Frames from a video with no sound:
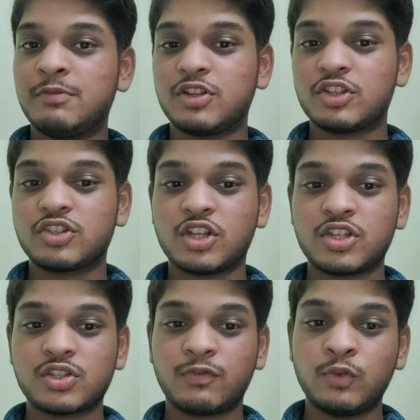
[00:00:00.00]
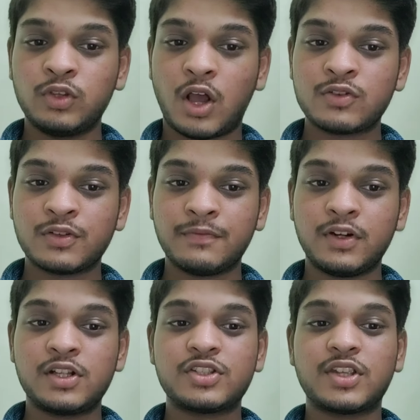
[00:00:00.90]
themes in just a few
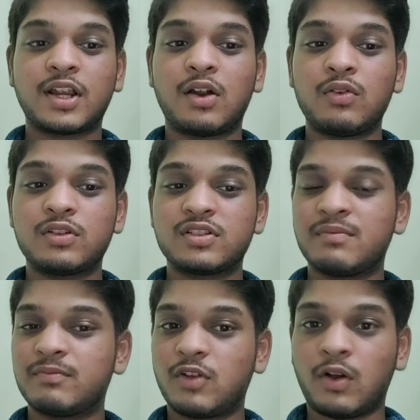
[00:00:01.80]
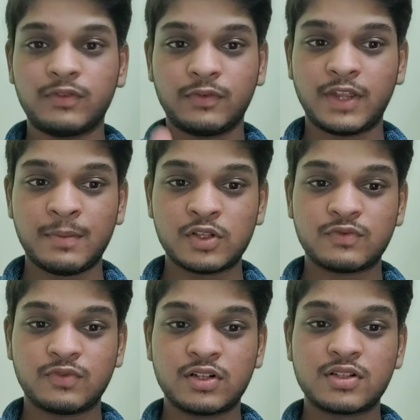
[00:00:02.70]
thousand words, check out some of the
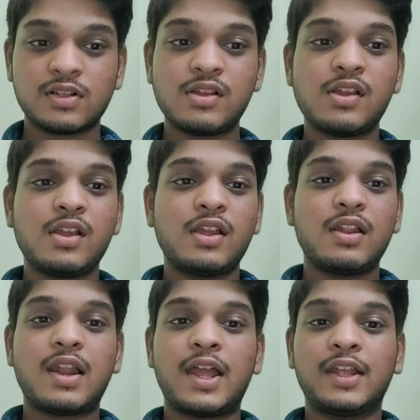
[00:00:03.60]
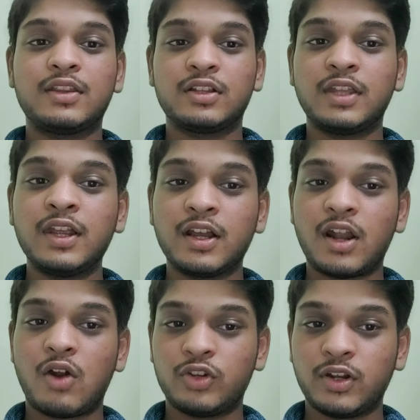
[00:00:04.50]
famous works like The
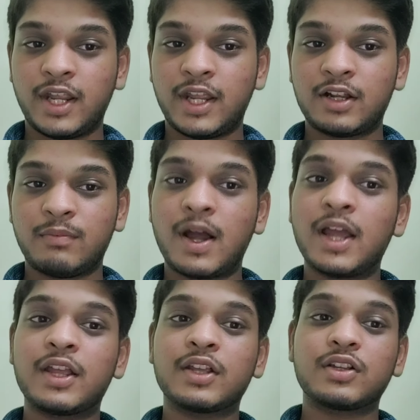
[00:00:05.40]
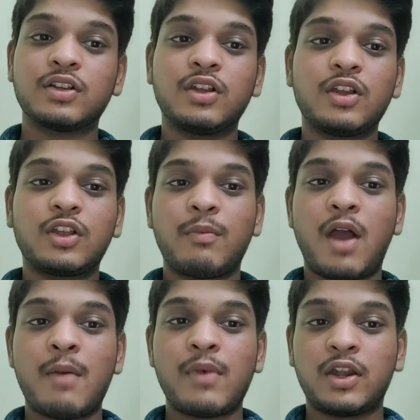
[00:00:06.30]
Thing Around Your Neck by
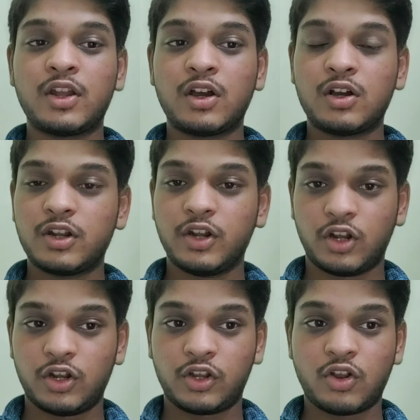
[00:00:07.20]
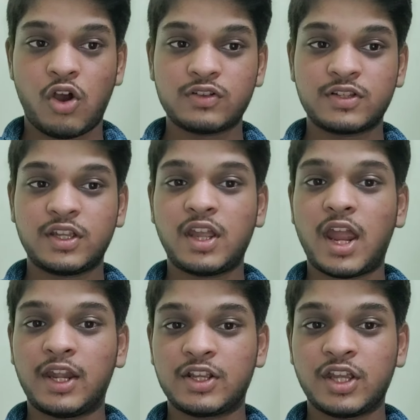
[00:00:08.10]
Chimamanda
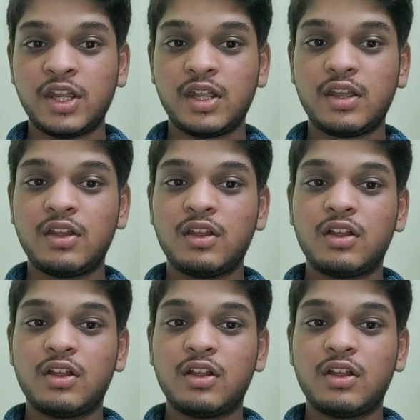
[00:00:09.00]
Ngozi Adichie,